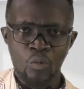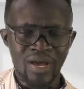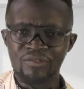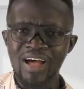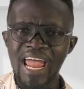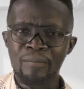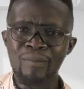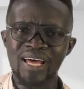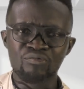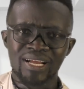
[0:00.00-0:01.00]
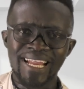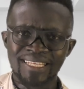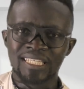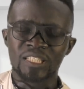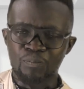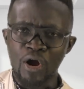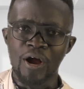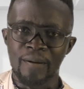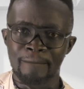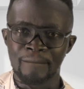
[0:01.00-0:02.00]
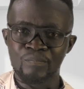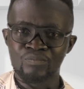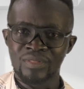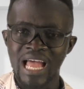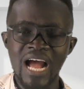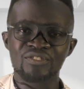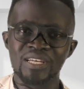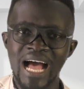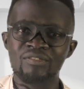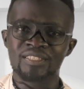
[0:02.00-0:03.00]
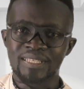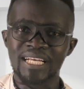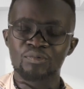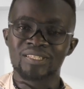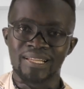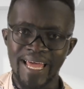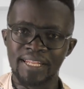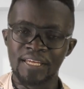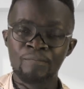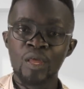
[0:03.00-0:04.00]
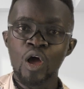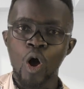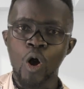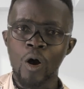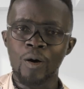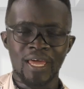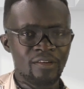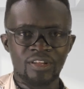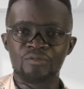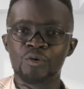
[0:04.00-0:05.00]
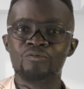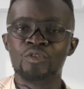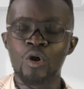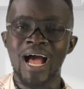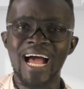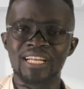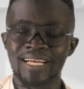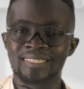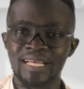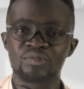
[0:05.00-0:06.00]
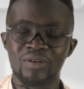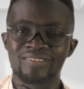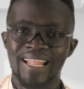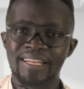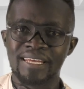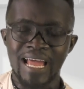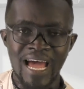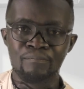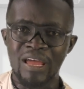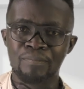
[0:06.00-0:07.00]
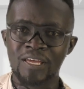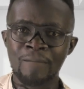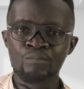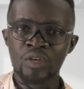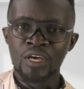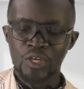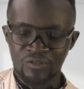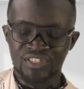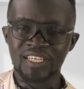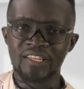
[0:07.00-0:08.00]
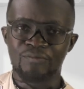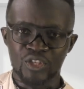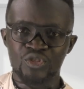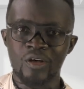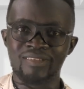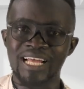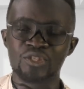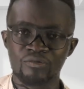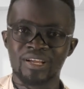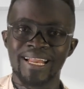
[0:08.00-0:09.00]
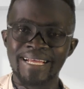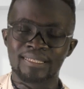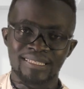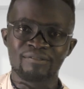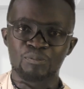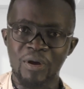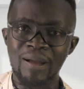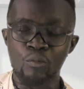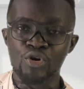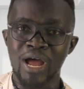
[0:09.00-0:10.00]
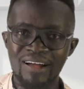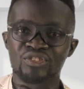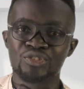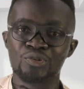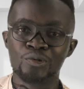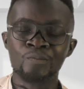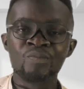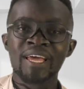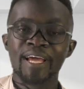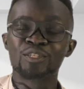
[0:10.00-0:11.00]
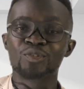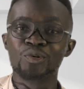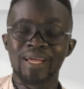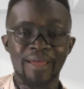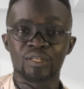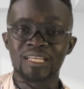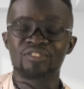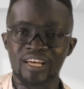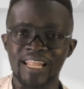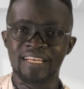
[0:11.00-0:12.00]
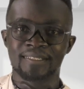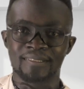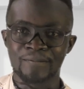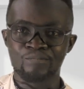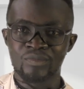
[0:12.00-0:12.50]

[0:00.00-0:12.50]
Whenever a man releases sperm after having sex with a lady, or even if you've not had a sex with a lady and maybe you've seen for sure that you released some sperm, what you have to do is to get yourself cleansed